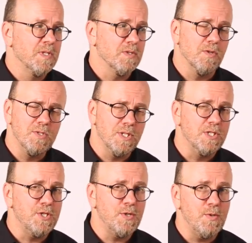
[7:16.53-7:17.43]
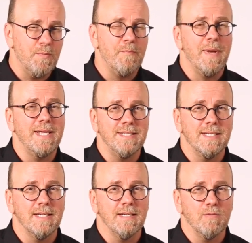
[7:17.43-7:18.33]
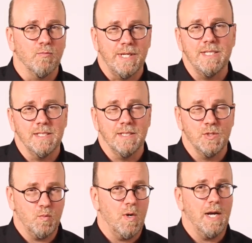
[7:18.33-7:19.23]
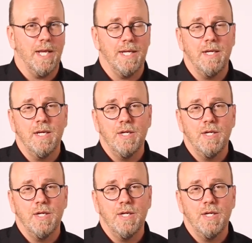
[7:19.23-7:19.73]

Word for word: So those are the two basic reasons why